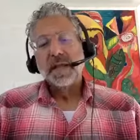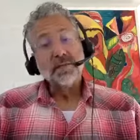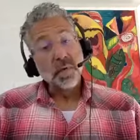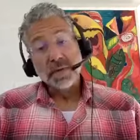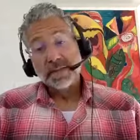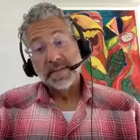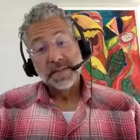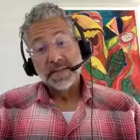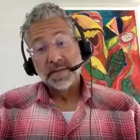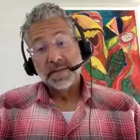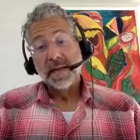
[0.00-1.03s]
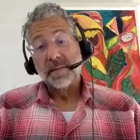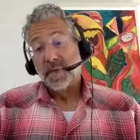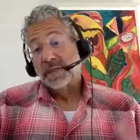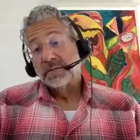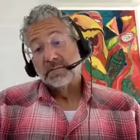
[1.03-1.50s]
the royalties are
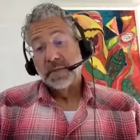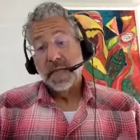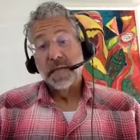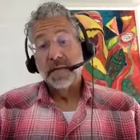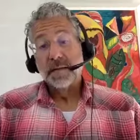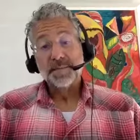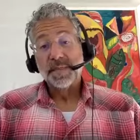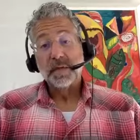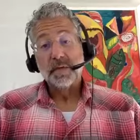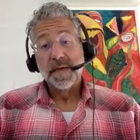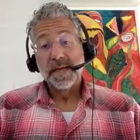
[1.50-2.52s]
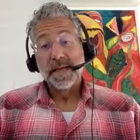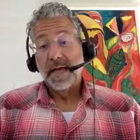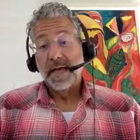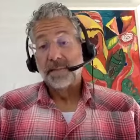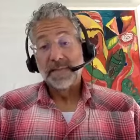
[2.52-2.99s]
separate um, so I
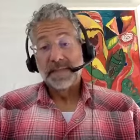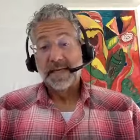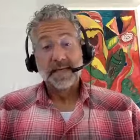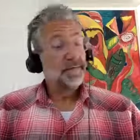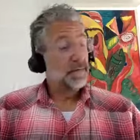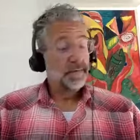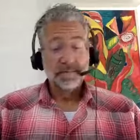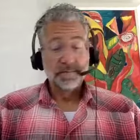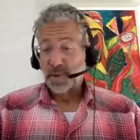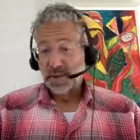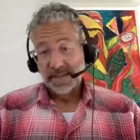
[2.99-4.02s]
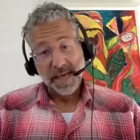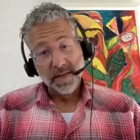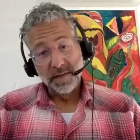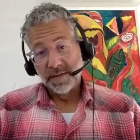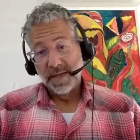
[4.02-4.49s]
get compensated for book
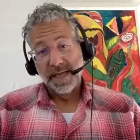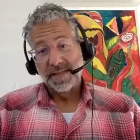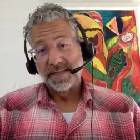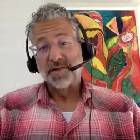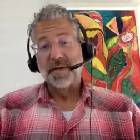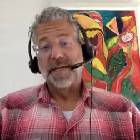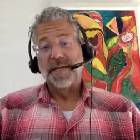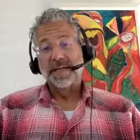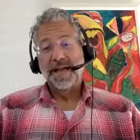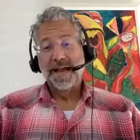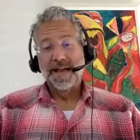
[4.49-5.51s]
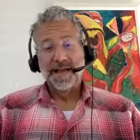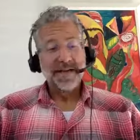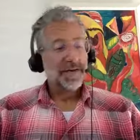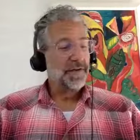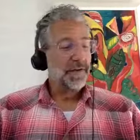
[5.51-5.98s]
sales, and that's great. Okay.
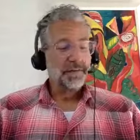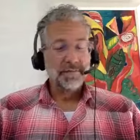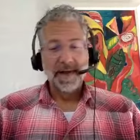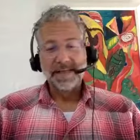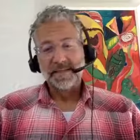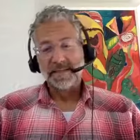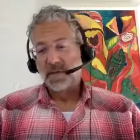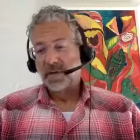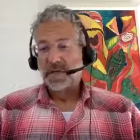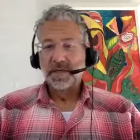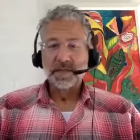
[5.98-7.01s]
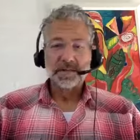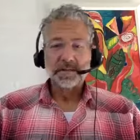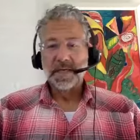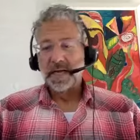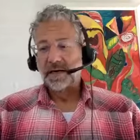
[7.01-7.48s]
And the rights are
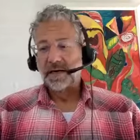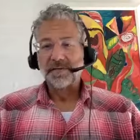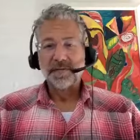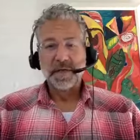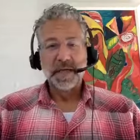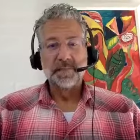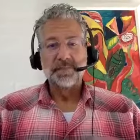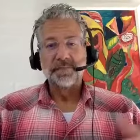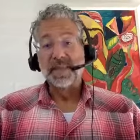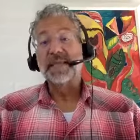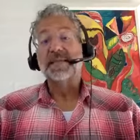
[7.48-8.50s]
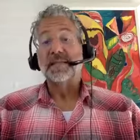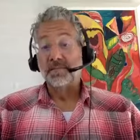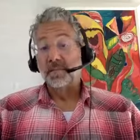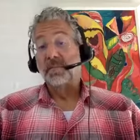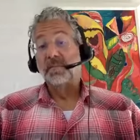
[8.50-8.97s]
kind of um,
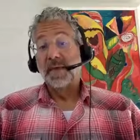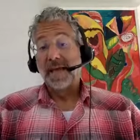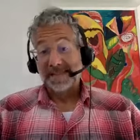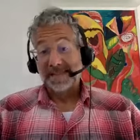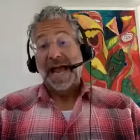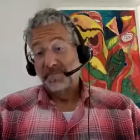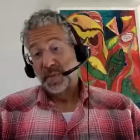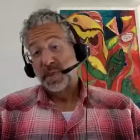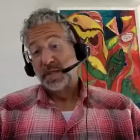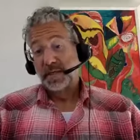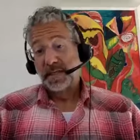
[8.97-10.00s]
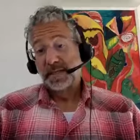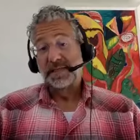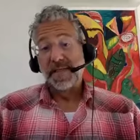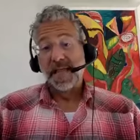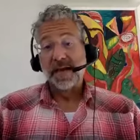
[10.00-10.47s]
this exact book
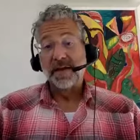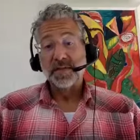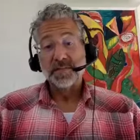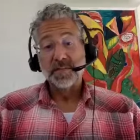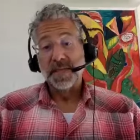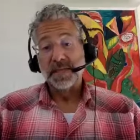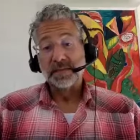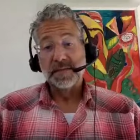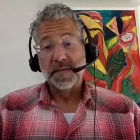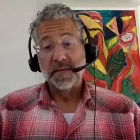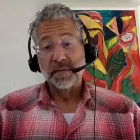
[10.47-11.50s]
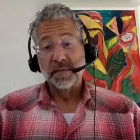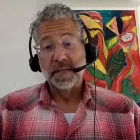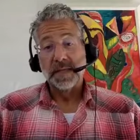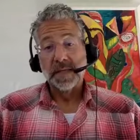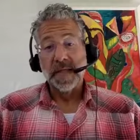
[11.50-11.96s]
is theirs, but you know
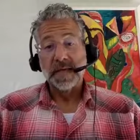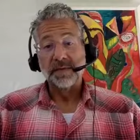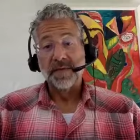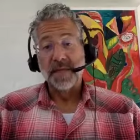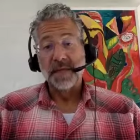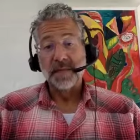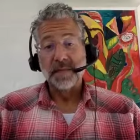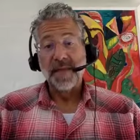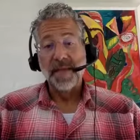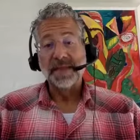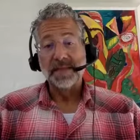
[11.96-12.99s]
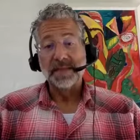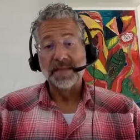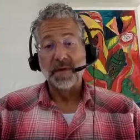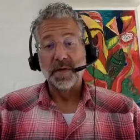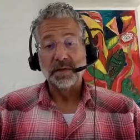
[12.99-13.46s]
a lot of the the
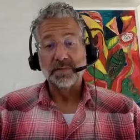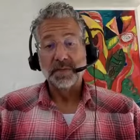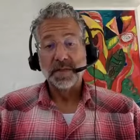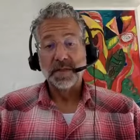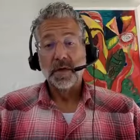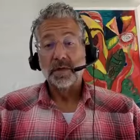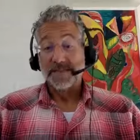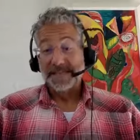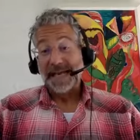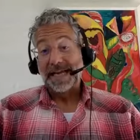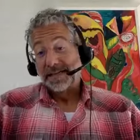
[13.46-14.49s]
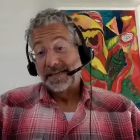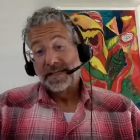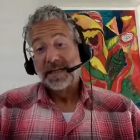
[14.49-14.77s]
methods are are retained.